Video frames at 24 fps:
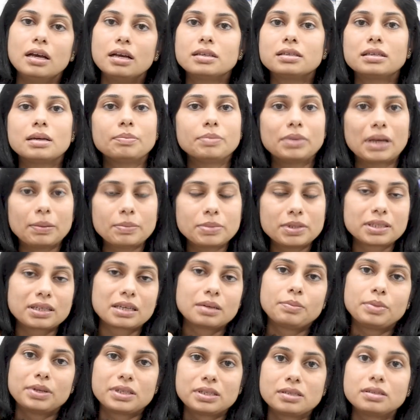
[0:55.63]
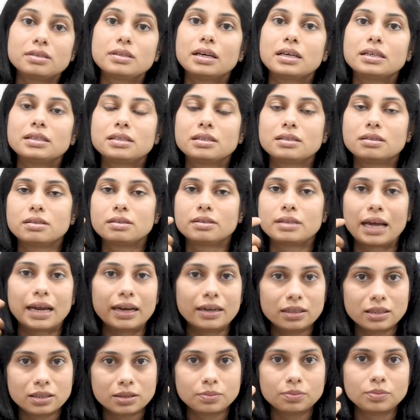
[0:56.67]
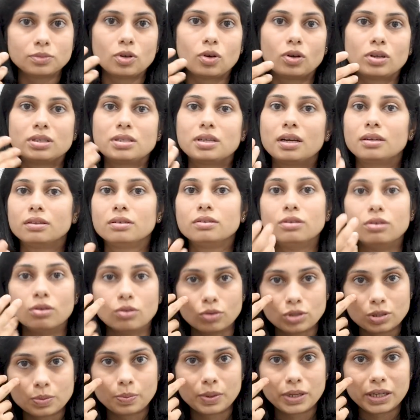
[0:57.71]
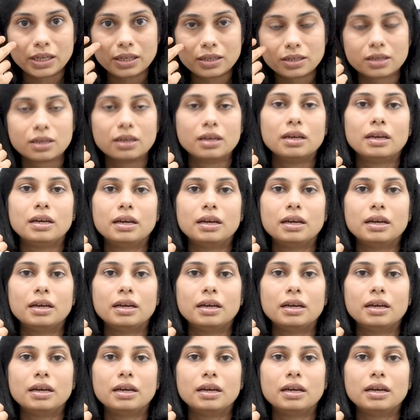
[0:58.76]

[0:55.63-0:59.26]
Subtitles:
Sometimes it can present as random or sudden nosebleed.